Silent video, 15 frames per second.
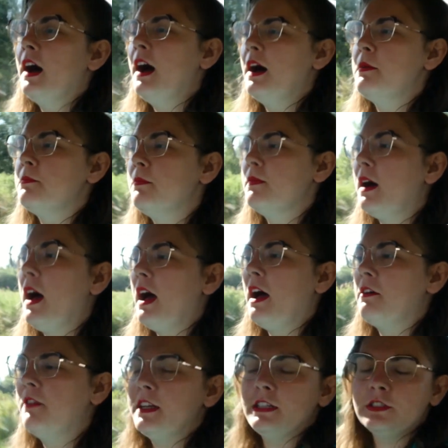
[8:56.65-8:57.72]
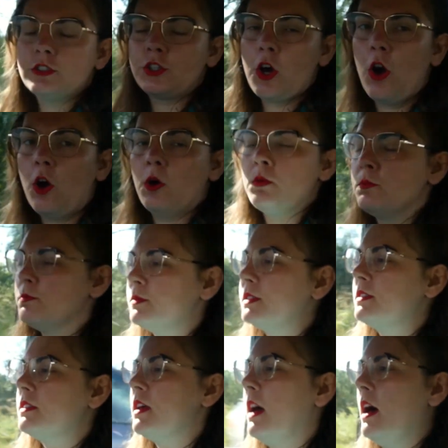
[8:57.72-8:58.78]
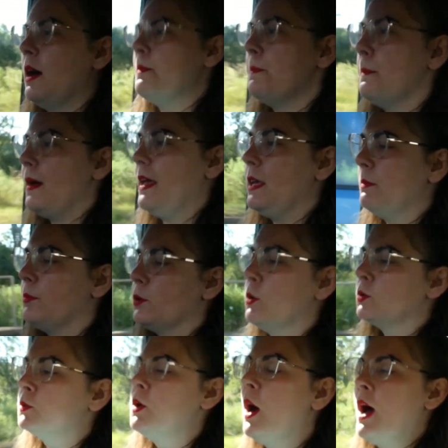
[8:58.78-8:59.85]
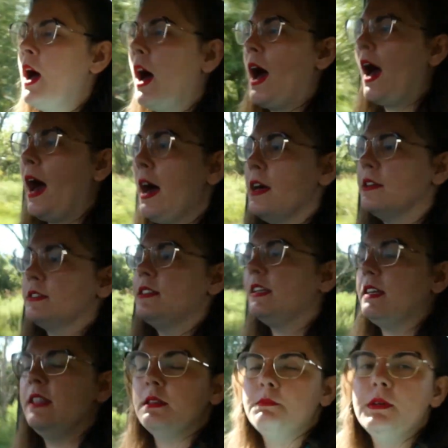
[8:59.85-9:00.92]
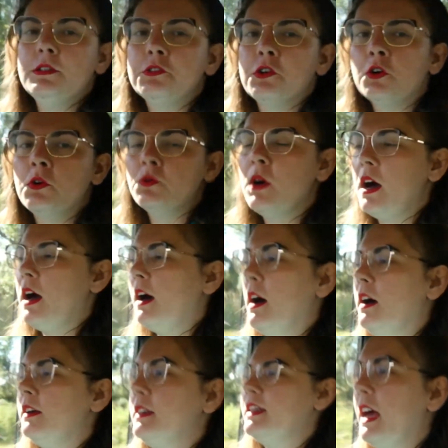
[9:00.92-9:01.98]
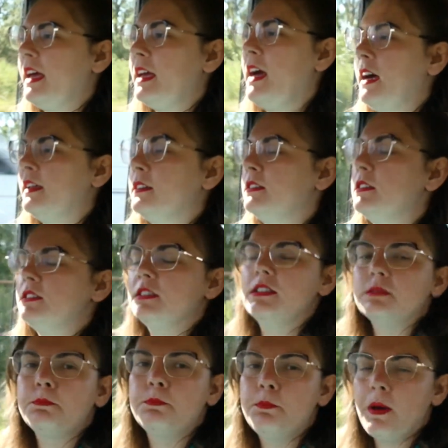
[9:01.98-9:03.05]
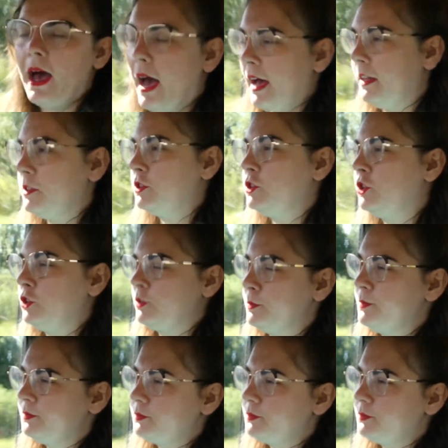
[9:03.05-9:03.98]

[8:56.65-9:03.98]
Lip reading: Harry and Tom's Mabel, and in the middle Yayan's Patch.